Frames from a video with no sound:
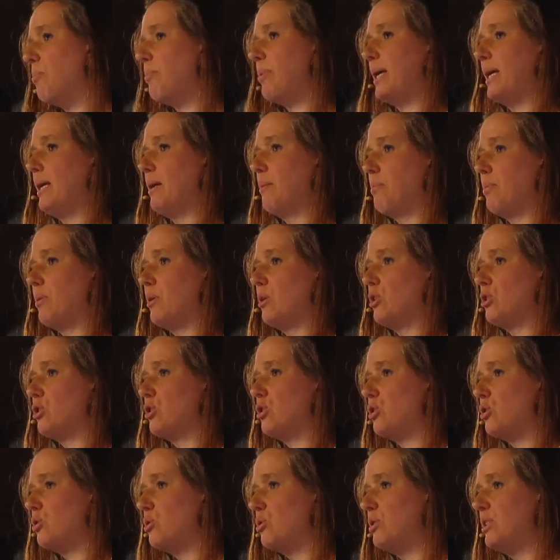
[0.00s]
people
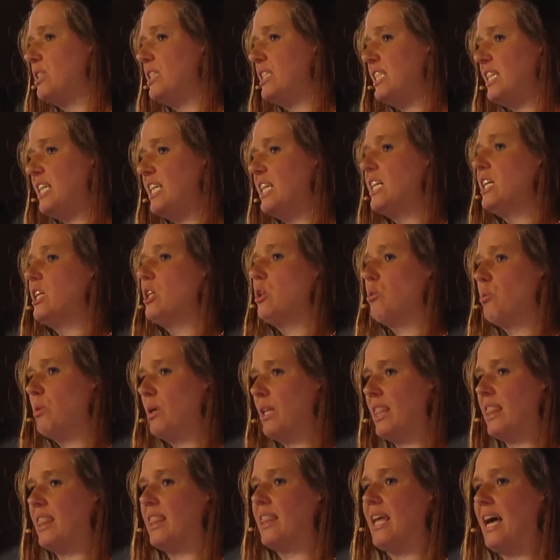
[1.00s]
to deal
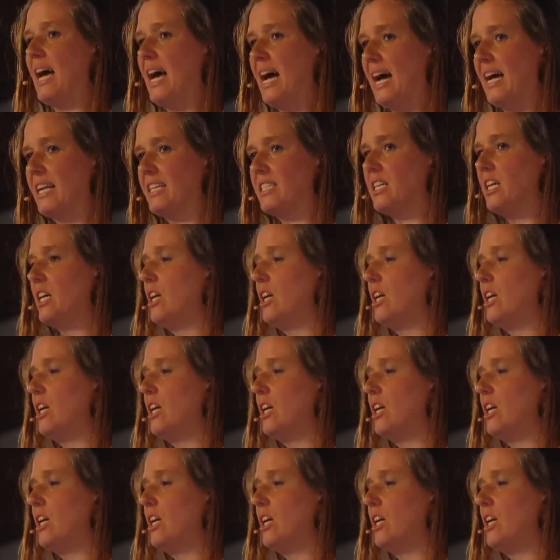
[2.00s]
with that